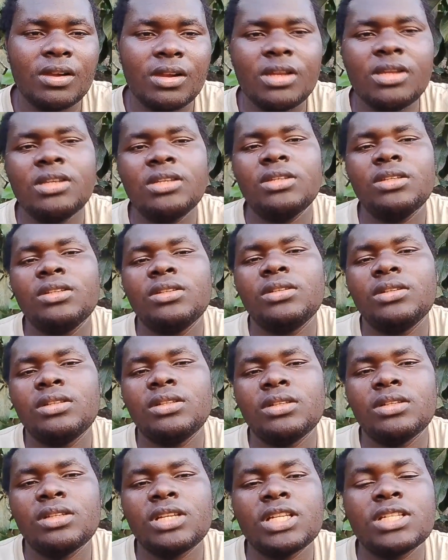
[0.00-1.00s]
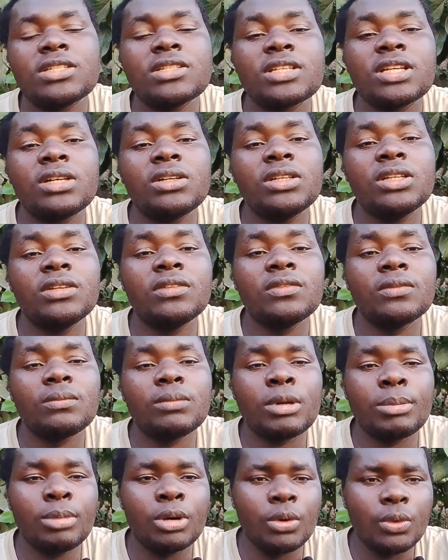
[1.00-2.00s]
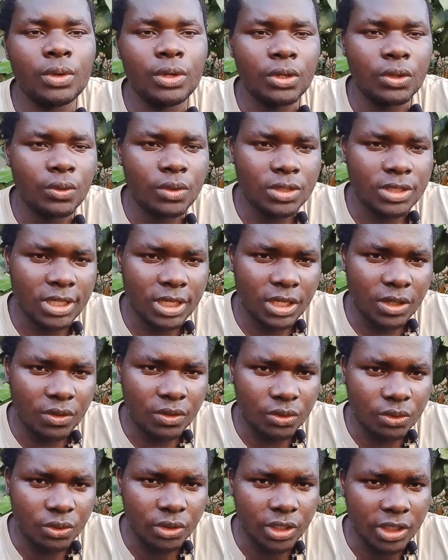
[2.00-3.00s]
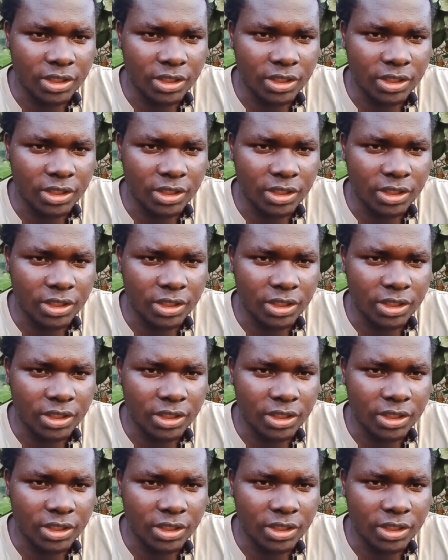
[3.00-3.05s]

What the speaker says: Hey, that is how the Babu Owino was allowed to